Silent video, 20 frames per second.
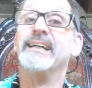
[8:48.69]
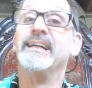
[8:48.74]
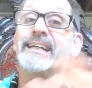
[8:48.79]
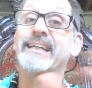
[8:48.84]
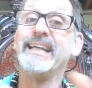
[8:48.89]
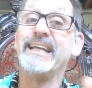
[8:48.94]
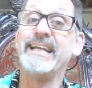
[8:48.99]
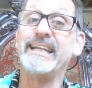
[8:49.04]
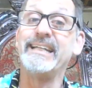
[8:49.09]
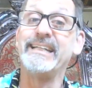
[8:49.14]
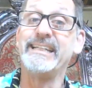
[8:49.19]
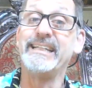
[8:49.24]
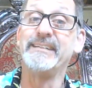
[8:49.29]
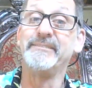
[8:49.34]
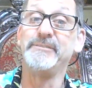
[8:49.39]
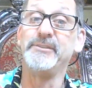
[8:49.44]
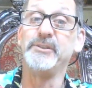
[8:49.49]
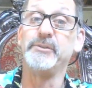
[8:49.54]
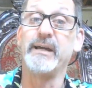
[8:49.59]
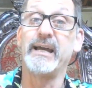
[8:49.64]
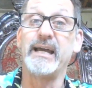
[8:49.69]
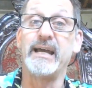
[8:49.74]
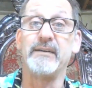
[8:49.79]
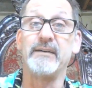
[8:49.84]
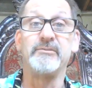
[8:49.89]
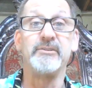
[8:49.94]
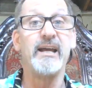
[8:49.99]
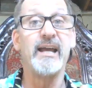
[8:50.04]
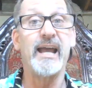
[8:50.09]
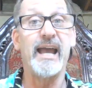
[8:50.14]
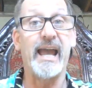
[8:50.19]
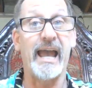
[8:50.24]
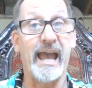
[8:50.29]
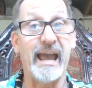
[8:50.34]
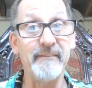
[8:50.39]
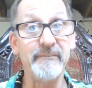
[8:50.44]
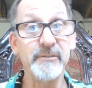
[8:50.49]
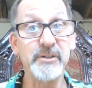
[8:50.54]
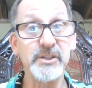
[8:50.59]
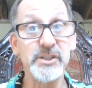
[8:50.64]
again, if you have
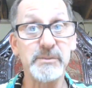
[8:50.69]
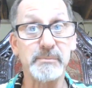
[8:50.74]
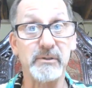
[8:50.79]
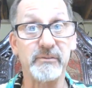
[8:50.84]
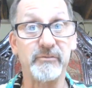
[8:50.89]
average